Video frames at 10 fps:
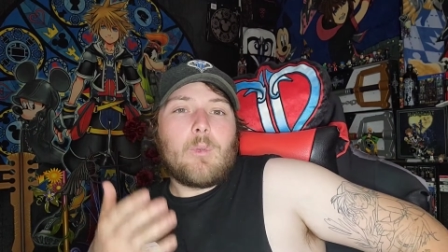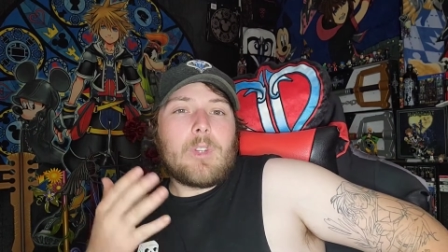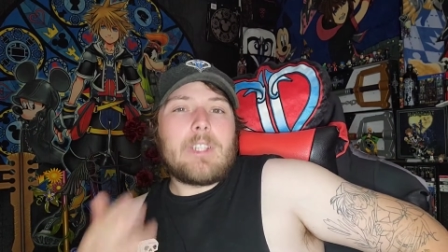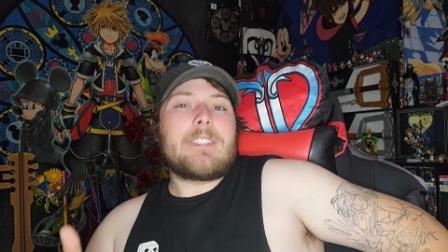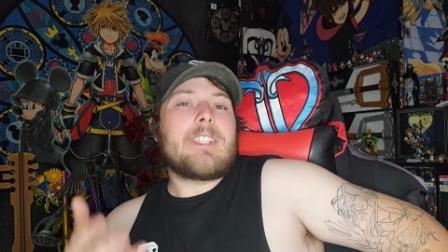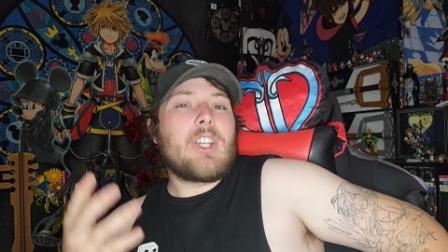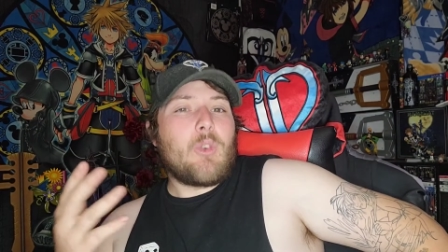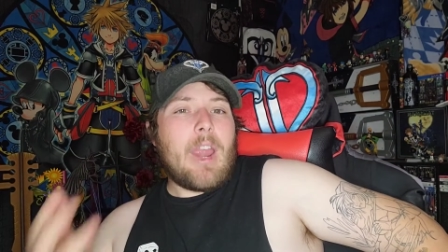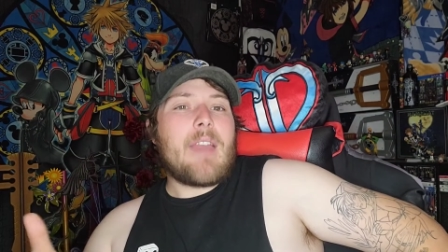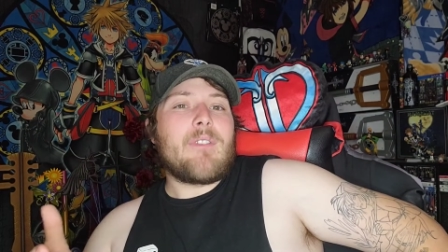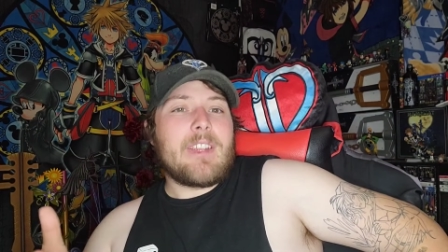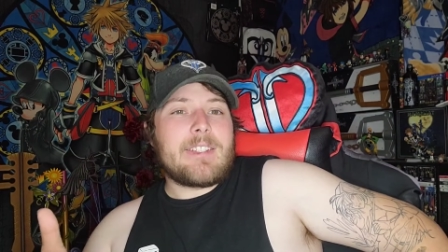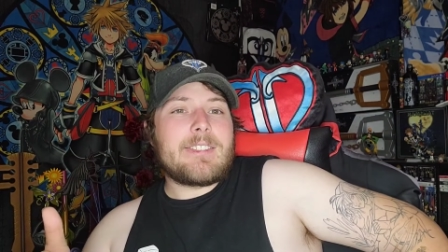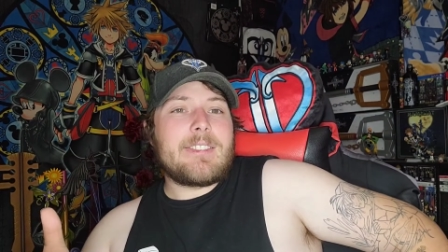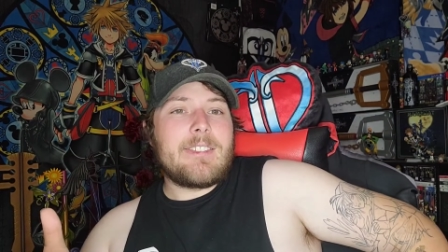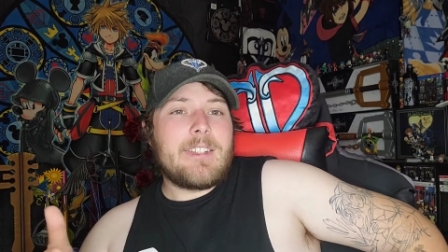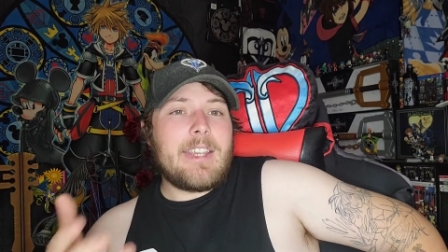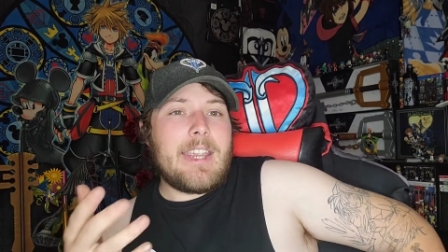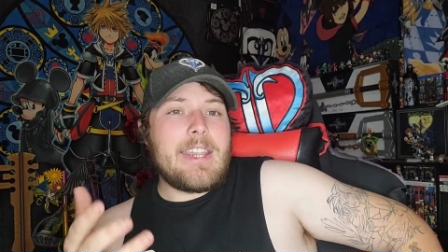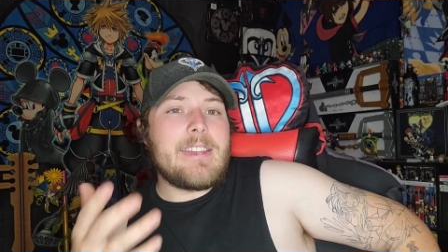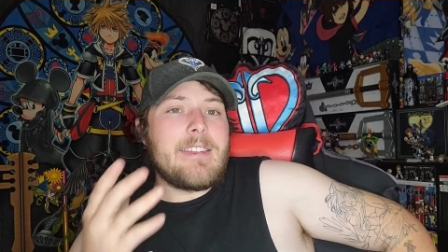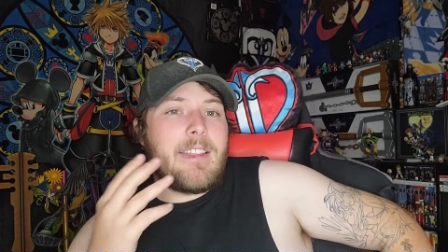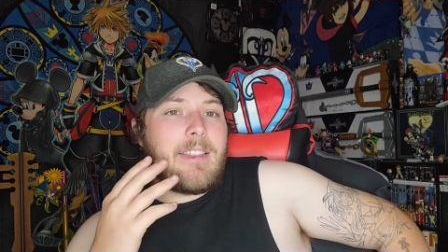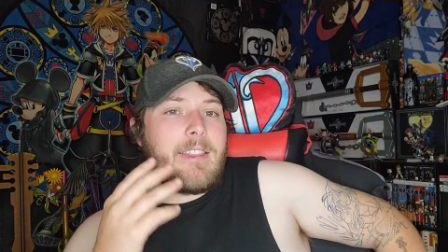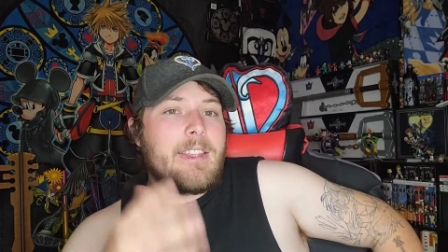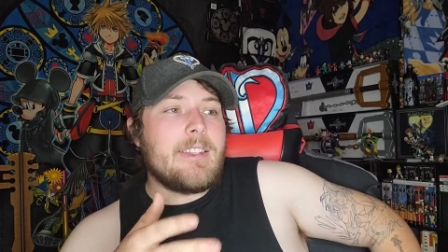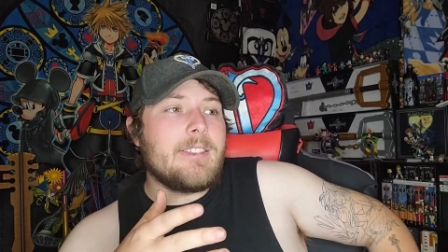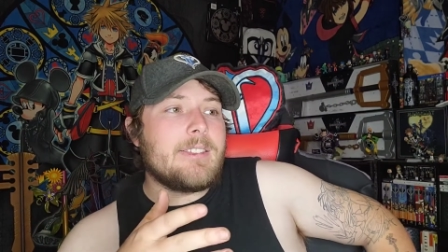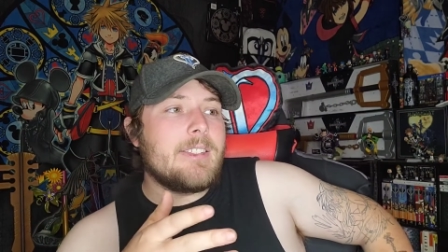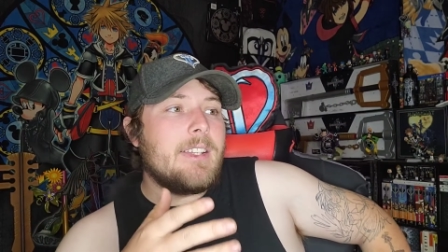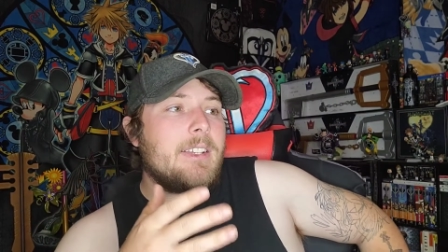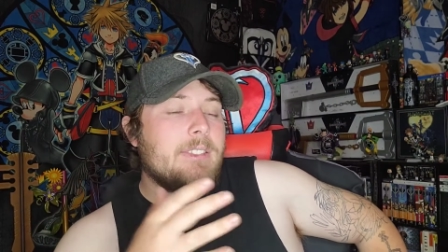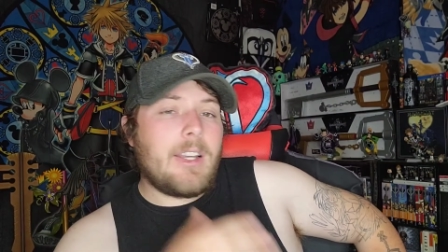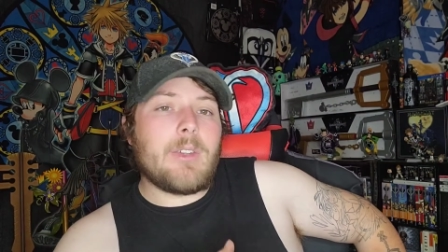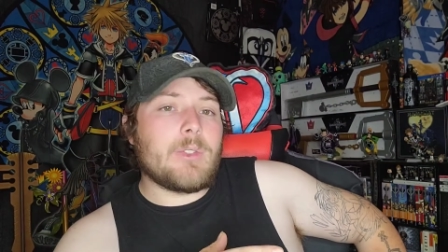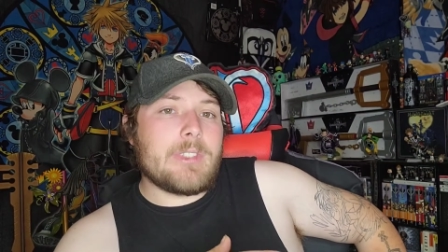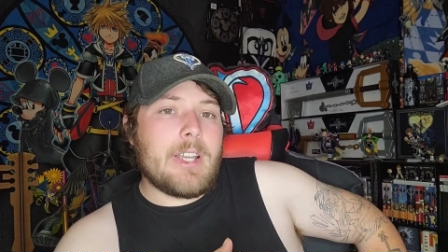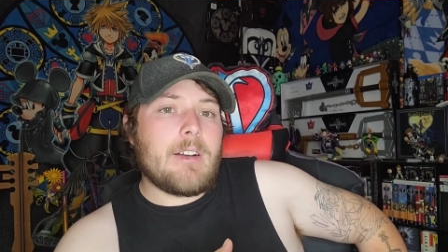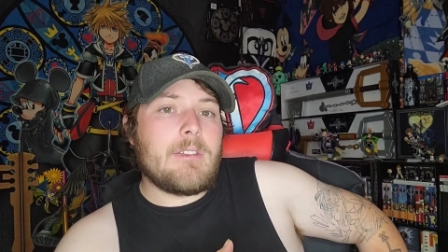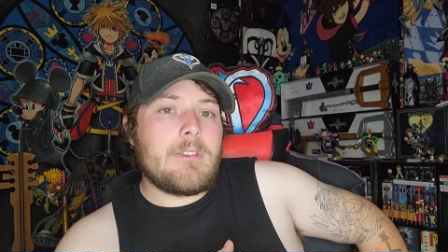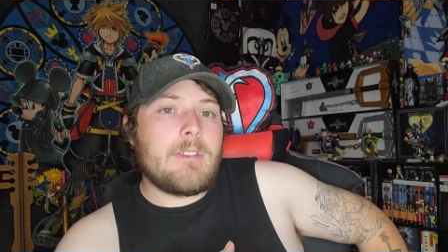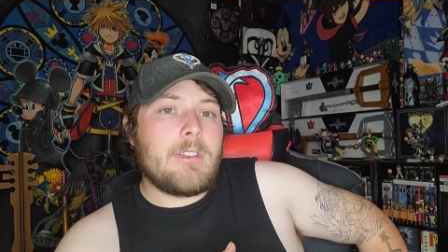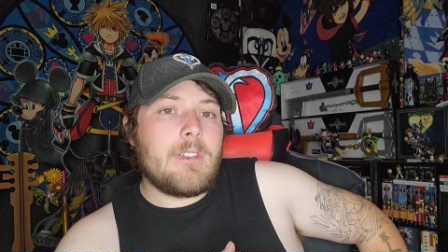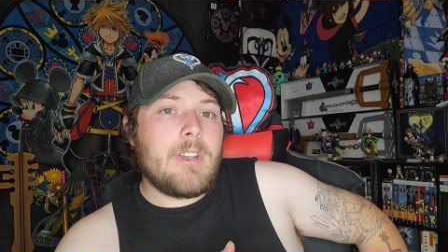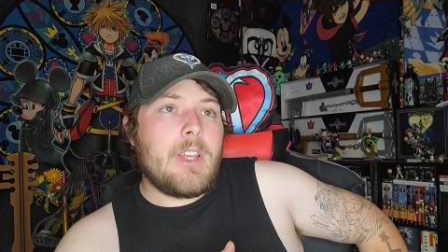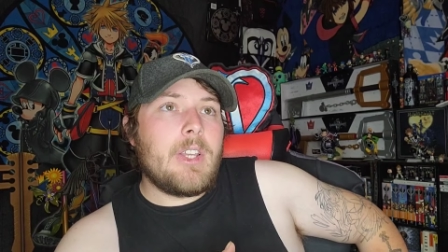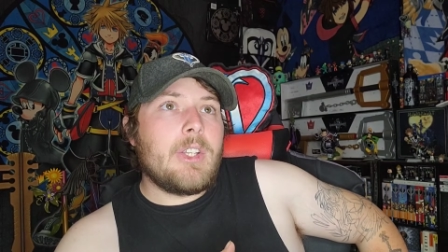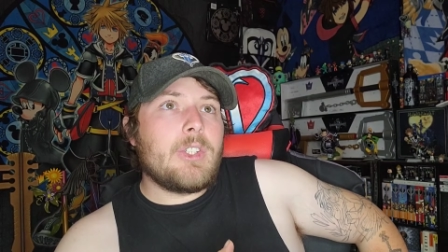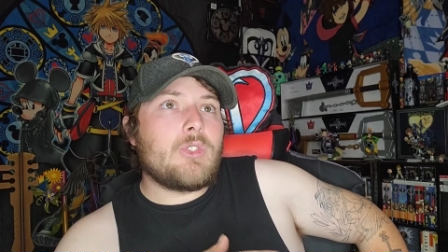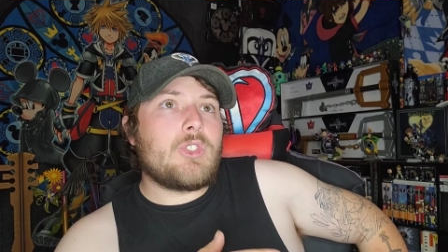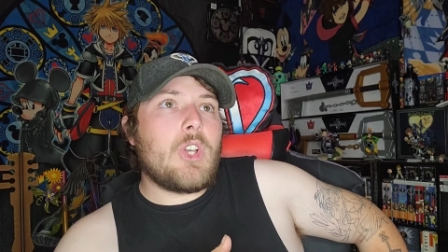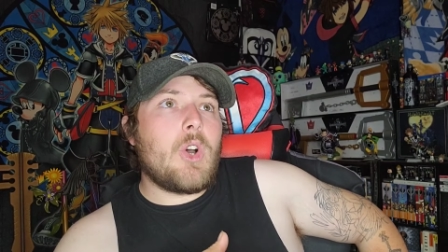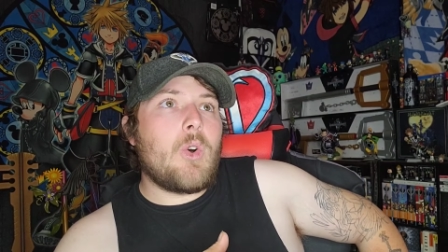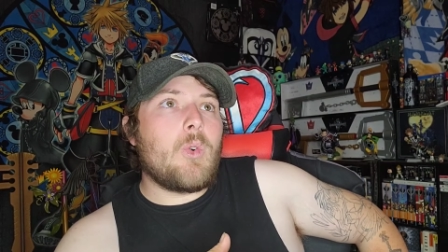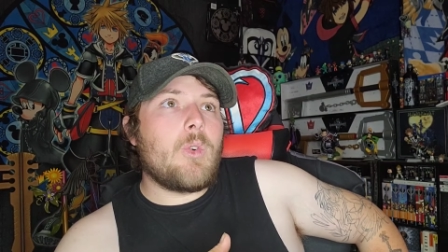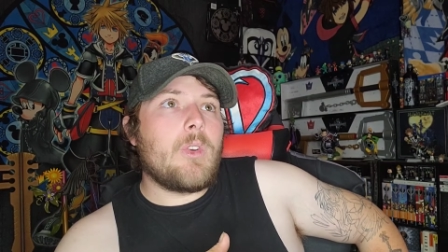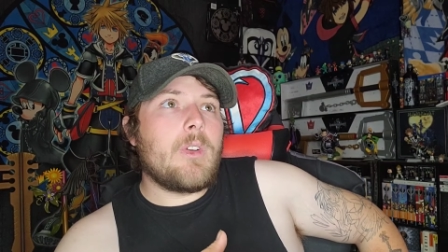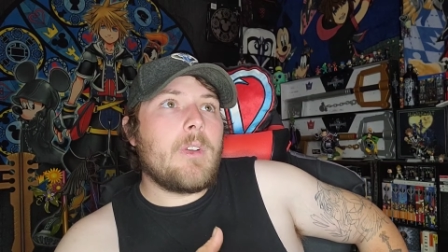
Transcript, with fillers: realistic graphics in these titles now. So,